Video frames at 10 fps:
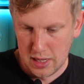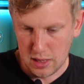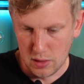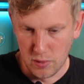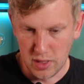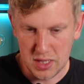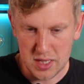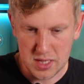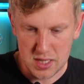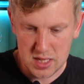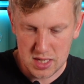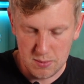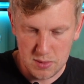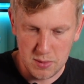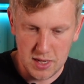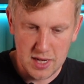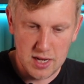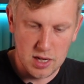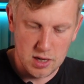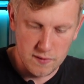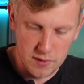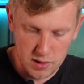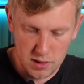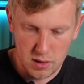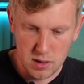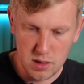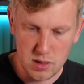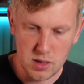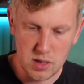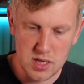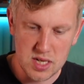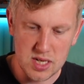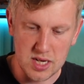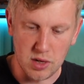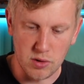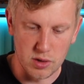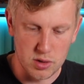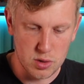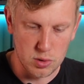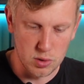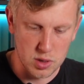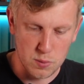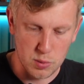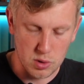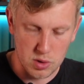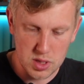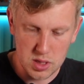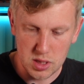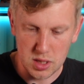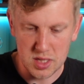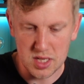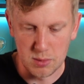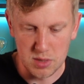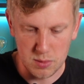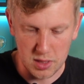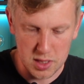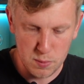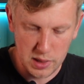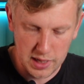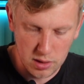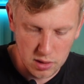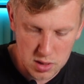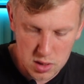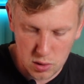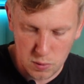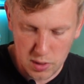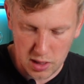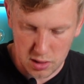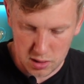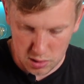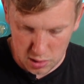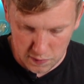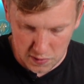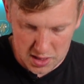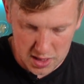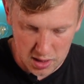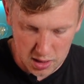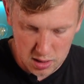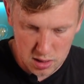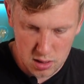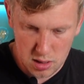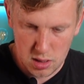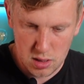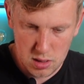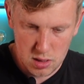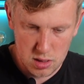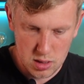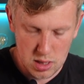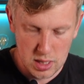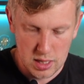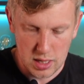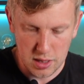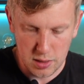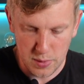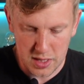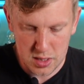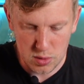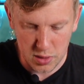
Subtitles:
There really doesn't seem to be any other secret to this box. It just seems to be this play on the top here. I don't know if there's any other bits or